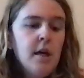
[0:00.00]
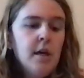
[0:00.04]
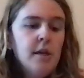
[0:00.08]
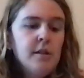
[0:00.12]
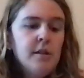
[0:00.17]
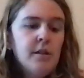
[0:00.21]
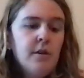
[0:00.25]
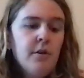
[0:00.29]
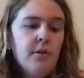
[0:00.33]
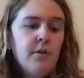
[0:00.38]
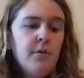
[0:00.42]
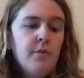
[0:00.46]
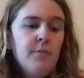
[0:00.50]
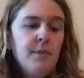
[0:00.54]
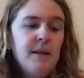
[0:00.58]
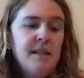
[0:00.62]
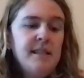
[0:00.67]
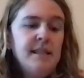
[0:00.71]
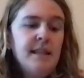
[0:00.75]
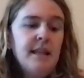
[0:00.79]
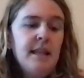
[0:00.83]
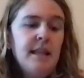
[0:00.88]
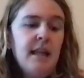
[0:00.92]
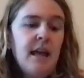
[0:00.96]
So
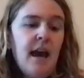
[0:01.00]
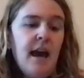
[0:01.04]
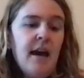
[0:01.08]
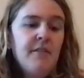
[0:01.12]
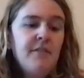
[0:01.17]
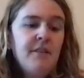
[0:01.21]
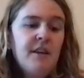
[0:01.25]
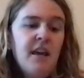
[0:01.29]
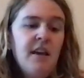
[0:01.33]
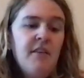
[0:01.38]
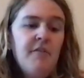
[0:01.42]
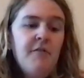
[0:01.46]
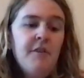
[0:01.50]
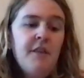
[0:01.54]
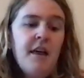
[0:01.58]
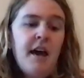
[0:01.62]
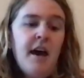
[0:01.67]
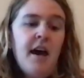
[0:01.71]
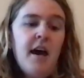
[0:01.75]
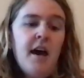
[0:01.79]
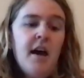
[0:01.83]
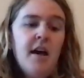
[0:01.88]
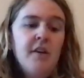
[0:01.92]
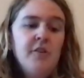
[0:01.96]
basically, they advocate for
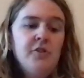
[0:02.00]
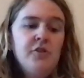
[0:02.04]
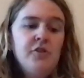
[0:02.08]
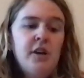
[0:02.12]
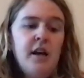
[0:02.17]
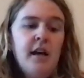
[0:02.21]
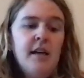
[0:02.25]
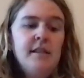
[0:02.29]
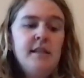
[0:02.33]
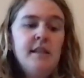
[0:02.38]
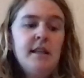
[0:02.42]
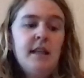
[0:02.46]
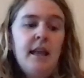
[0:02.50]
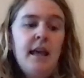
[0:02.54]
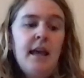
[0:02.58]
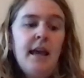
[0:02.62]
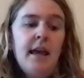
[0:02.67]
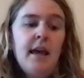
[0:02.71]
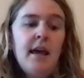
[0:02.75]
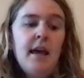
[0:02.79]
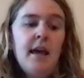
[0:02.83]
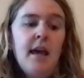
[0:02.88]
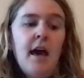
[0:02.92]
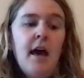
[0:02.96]
that and try to
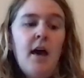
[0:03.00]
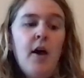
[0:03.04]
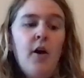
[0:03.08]
like